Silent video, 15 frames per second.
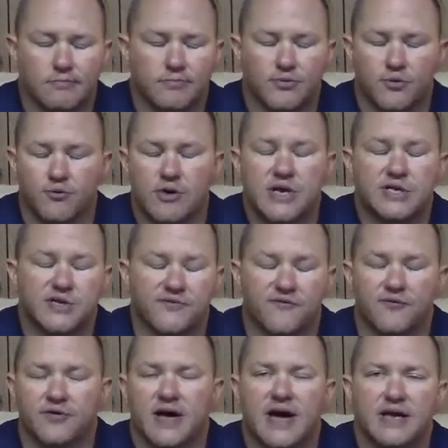the reason
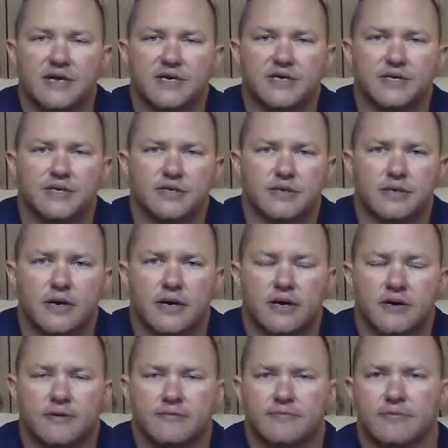for that is,
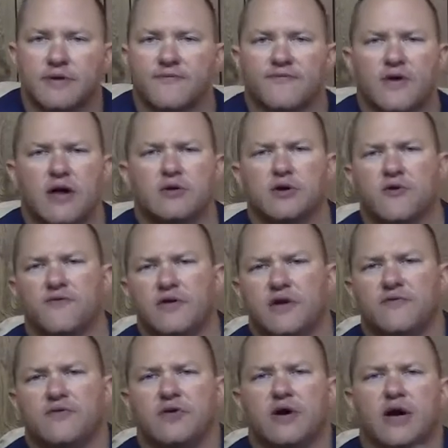uh, if I don't know if any
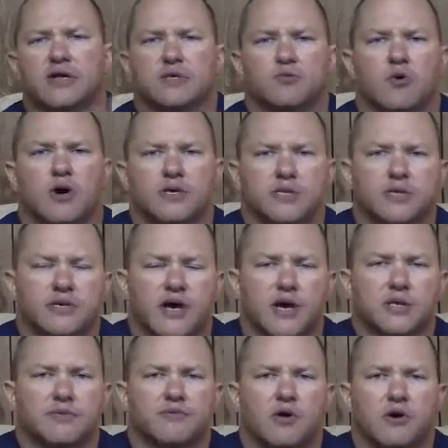of you guys watched the
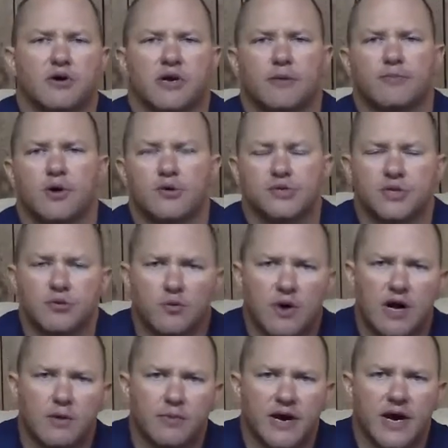Couch Vlog that I posted a
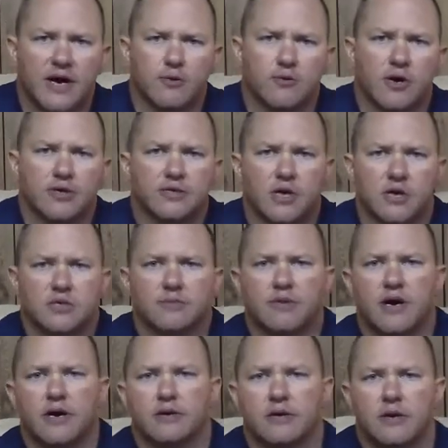while back where I talked
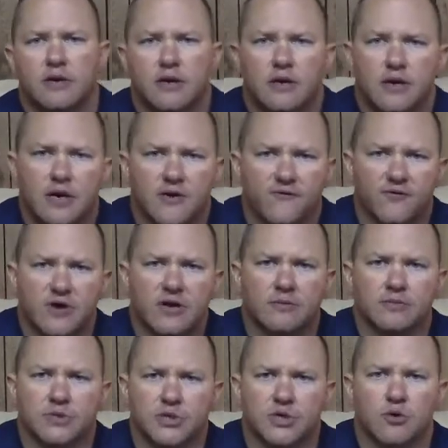about how Freedom
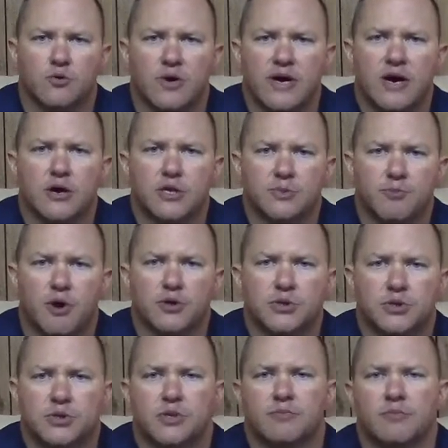took away our
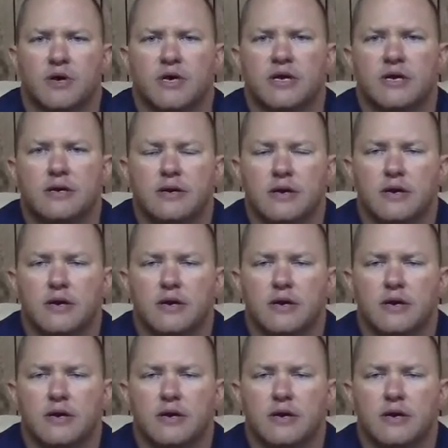sponsorship money.